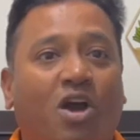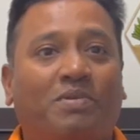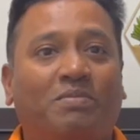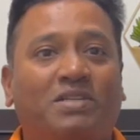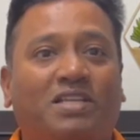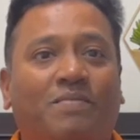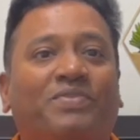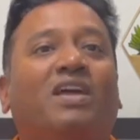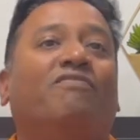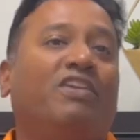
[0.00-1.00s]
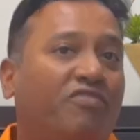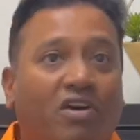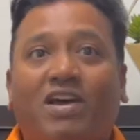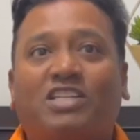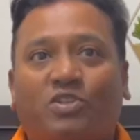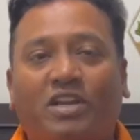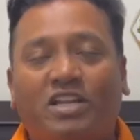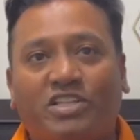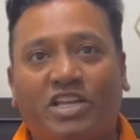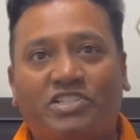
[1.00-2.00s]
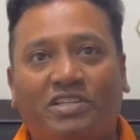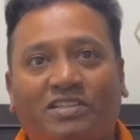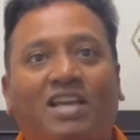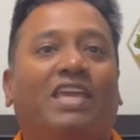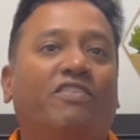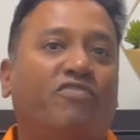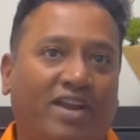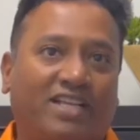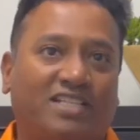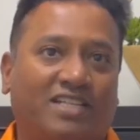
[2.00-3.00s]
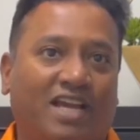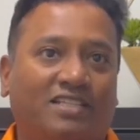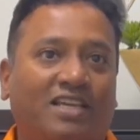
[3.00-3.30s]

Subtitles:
optimism, V for vascularization, E for exercise.